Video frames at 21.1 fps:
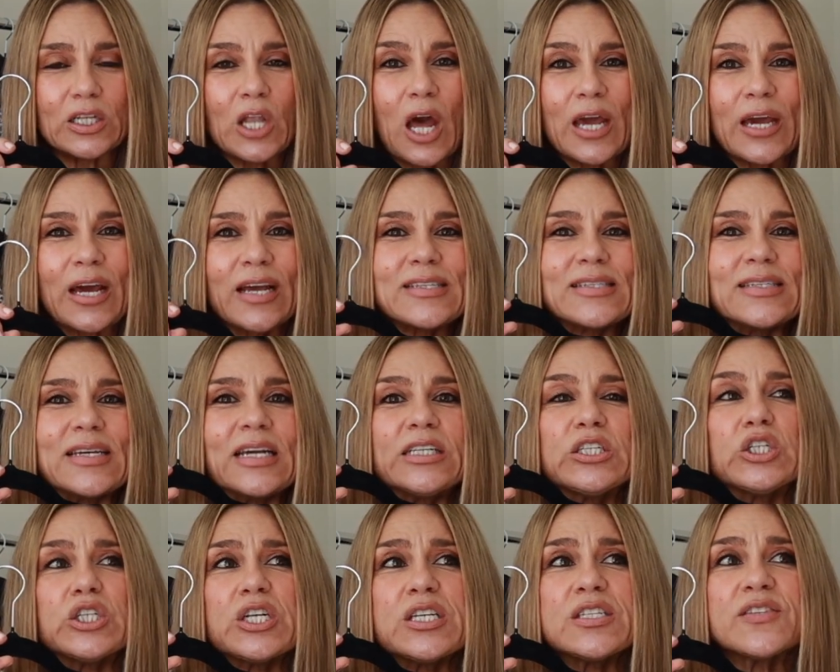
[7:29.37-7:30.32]
Like I said,
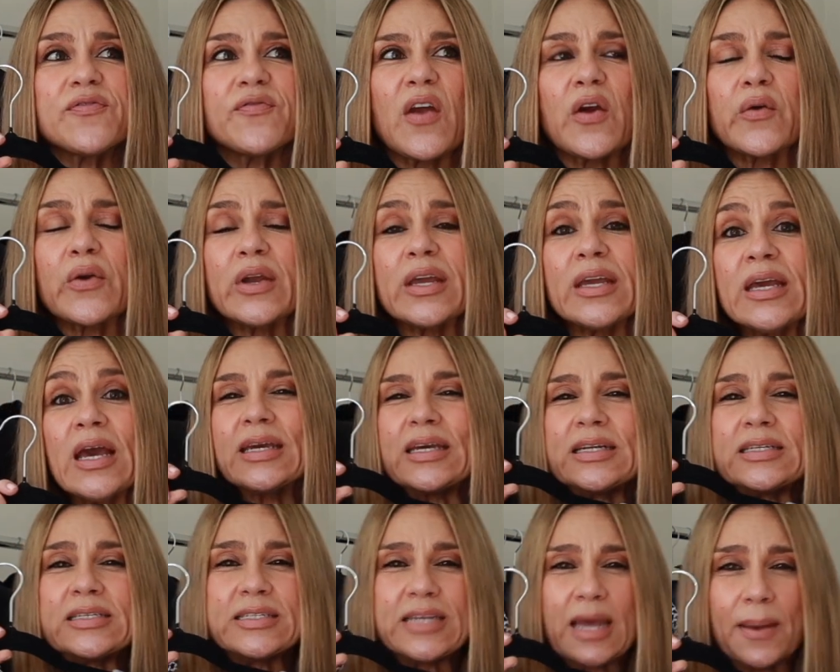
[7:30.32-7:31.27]
she's very
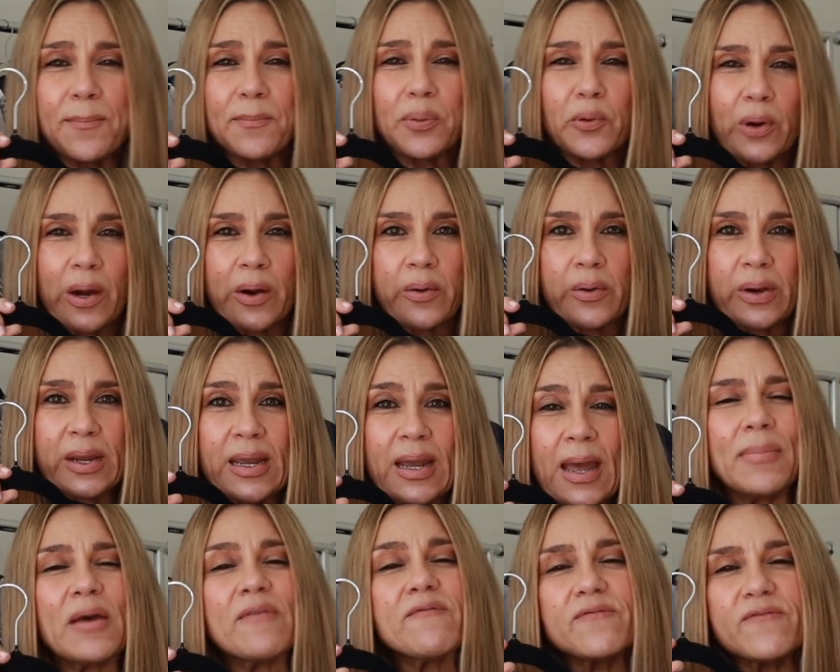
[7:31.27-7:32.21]
contemporary,
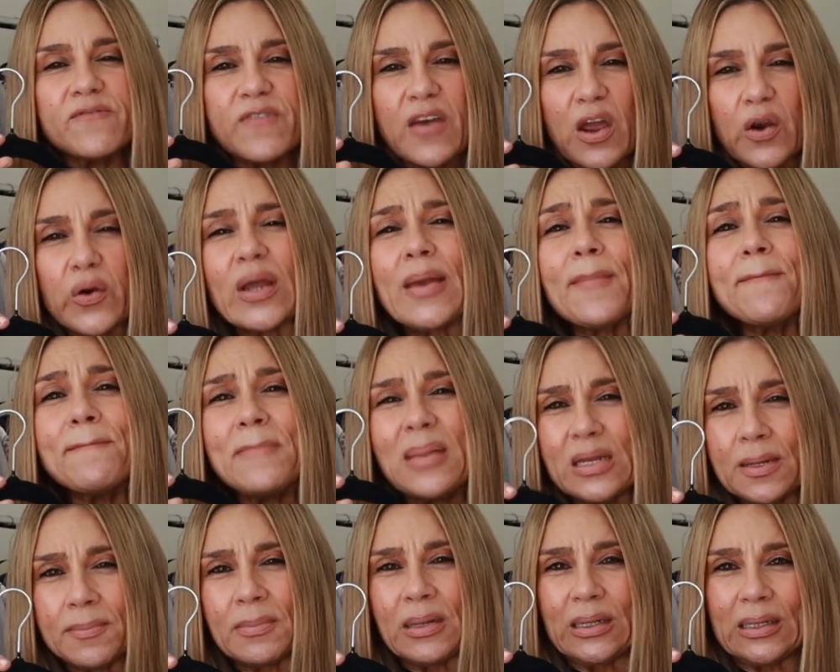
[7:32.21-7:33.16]
but very
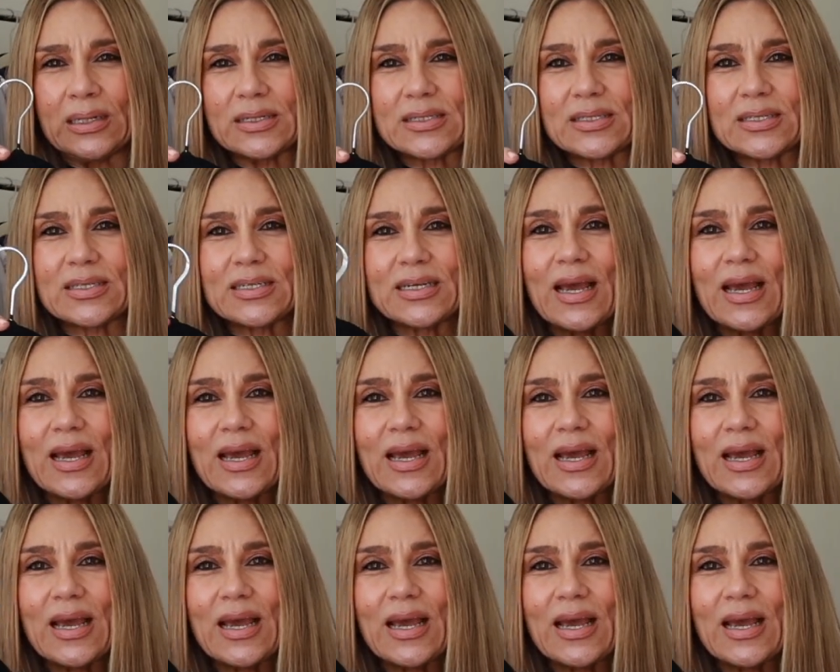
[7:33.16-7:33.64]
minimalist.